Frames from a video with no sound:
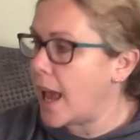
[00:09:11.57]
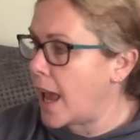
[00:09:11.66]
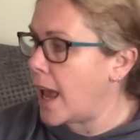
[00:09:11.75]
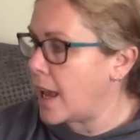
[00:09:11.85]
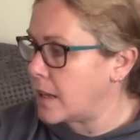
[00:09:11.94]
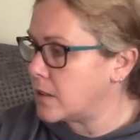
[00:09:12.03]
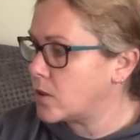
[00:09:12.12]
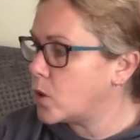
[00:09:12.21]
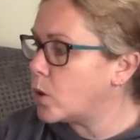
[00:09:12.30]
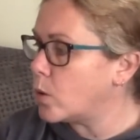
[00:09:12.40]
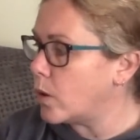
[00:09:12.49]
It is
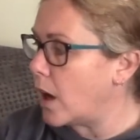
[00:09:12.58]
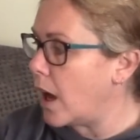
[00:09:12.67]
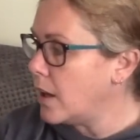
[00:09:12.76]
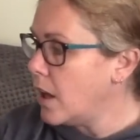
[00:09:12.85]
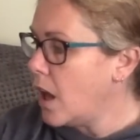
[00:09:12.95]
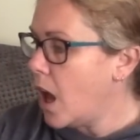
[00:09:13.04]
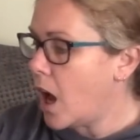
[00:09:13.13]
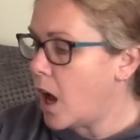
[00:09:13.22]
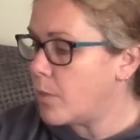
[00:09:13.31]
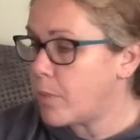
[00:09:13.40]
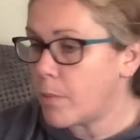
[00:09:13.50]
cooler,
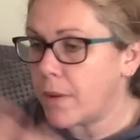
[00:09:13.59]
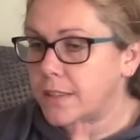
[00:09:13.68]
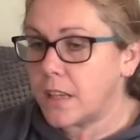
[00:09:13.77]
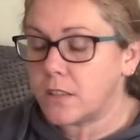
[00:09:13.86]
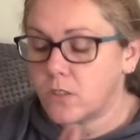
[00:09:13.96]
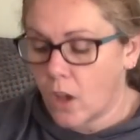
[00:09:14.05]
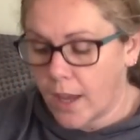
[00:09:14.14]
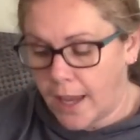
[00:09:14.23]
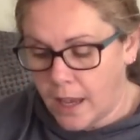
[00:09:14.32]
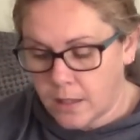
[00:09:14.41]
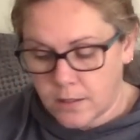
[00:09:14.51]
but my son's not
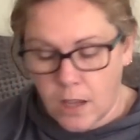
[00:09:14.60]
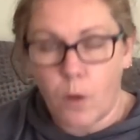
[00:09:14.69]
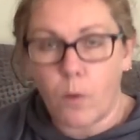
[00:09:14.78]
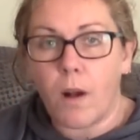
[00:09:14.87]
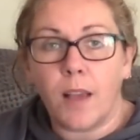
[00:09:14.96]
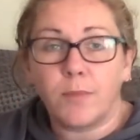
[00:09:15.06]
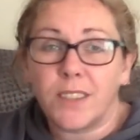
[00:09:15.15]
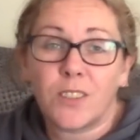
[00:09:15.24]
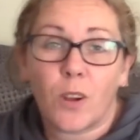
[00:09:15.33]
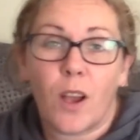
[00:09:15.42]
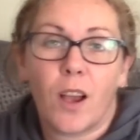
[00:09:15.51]
here, so I'm
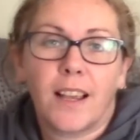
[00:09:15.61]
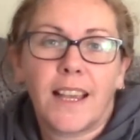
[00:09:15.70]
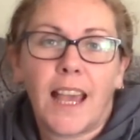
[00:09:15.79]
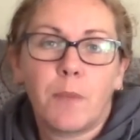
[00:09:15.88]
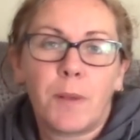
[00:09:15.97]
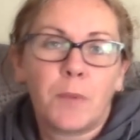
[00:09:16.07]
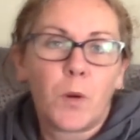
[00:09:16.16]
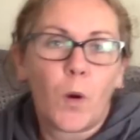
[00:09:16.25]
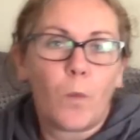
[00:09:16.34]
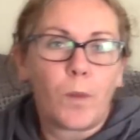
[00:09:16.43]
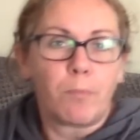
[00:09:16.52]
just keeping
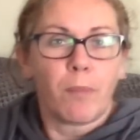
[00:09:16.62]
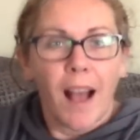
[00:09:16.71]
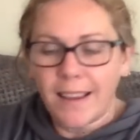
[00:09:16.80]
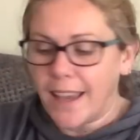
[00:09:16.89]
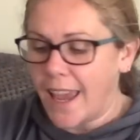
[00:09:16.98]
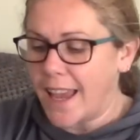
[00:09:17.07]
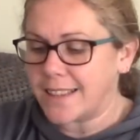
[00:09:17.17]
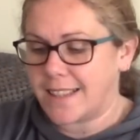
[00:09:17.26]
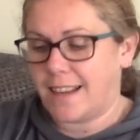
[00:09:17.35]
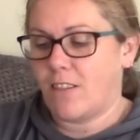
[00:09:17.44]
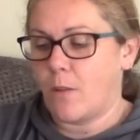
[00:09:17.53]
warm with blankets.
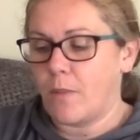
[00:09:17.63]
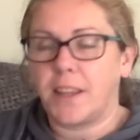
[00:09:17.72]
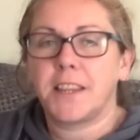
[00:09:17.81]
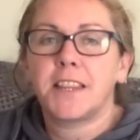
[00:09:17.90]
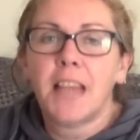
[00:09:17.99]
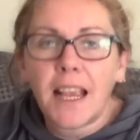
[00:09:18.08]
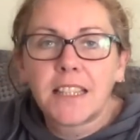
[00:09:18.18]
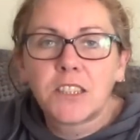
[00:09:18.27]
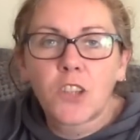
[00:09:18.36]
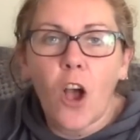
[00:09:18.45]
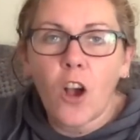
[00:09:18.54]
I've got my thick
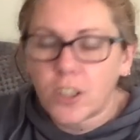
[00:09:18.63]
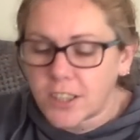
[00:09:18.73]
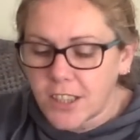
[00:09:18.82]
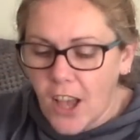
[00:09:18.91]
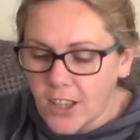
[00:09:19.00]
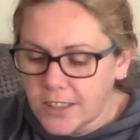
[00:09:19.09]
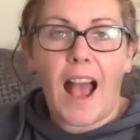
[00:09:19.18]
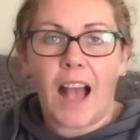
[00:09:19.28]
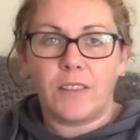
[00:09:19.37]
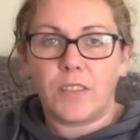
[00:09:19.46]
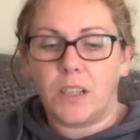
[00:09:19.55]
socks on.
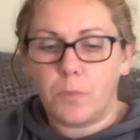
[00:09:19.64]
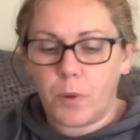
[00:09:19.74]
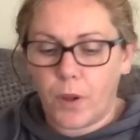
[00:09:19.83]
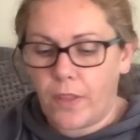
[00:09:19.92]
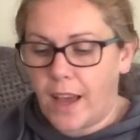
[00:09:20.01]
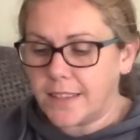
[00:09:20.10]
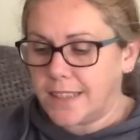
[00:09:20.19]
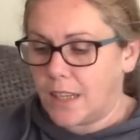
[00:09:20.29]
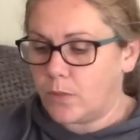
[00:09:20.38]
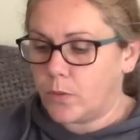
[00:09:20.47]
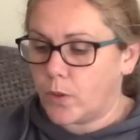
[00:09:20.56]
I'm going to put that
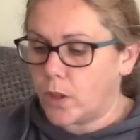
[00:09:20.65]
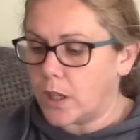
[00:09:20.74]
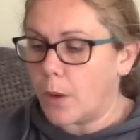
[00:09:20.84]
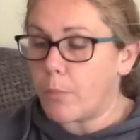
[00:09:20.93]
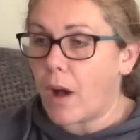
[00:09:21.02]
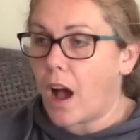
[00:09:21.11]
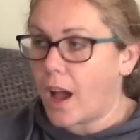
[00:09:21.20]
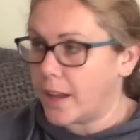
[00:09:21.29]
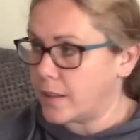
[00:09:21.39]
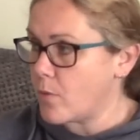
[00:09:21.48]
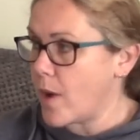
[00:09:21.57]
tin foil
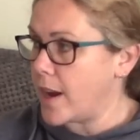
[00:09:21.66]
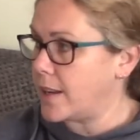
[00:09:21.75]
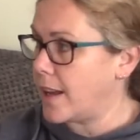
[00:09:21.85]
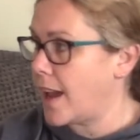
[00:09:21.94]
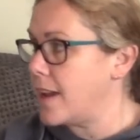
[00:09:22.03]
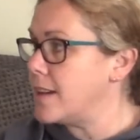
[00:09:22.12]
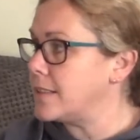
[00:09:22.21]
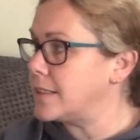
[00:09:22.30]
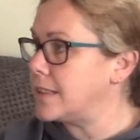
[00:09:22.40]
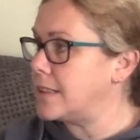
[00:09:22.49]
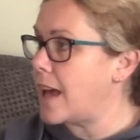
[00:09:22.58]
behind the
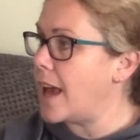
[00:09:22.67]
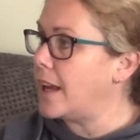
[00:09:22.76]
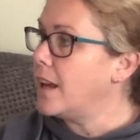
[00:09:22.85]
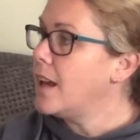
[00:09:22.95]
radiators today.